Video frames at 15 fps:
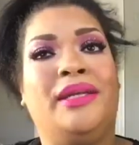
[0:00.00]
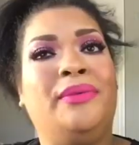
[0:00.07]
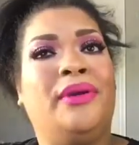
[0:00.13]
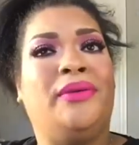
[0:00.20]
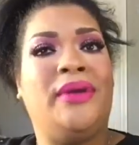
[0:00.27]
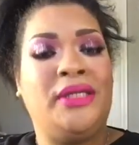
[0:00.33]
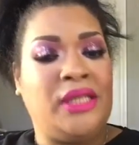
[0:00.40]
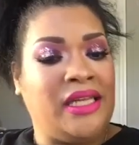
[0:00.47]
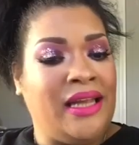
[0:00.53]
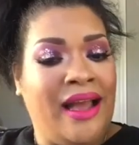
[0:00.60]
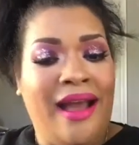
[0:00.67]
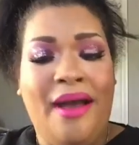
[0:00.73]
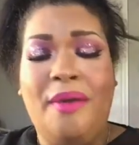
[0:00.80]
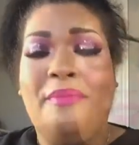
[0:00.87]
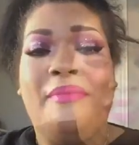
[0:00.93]
I was
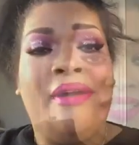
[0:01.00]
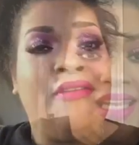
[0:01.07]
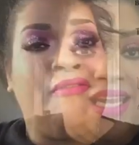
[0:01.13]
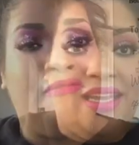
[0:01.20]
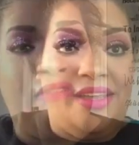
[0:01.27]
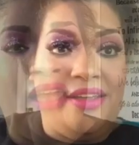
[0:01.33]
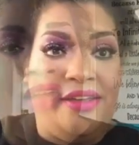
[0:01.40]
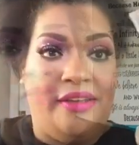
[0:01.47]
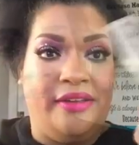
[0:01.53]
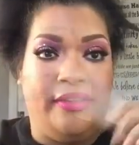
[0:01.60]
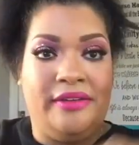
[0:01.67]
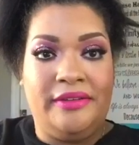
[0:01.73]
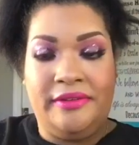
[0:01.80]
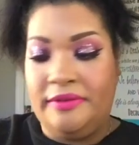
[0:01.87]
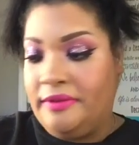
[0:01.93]
gonna make
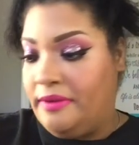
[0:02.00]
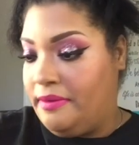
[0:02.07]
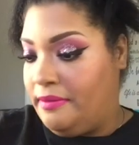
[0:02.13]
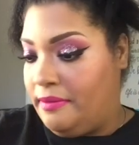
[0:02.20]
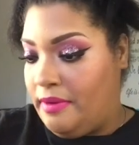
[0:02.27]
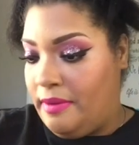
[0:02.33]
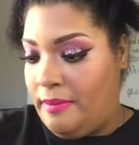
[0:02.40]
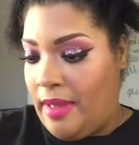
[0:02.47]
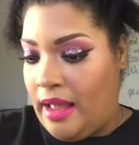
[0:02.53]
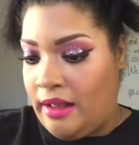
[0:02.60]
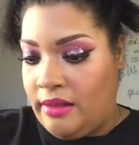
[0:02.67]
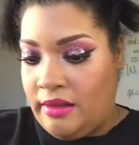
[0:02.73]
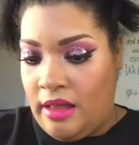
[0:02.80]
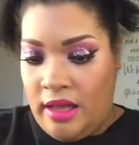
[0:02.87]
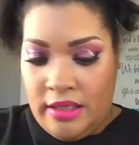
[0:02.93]
a matte
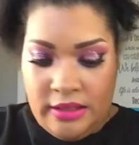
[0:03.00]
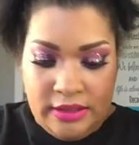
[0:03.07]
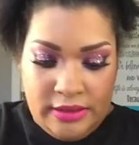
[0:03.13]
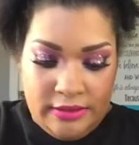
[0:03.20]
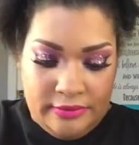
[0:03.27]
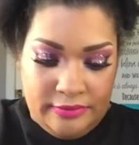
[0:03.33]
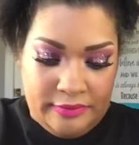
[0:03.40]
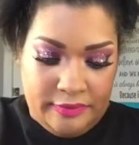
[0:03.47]
gloss.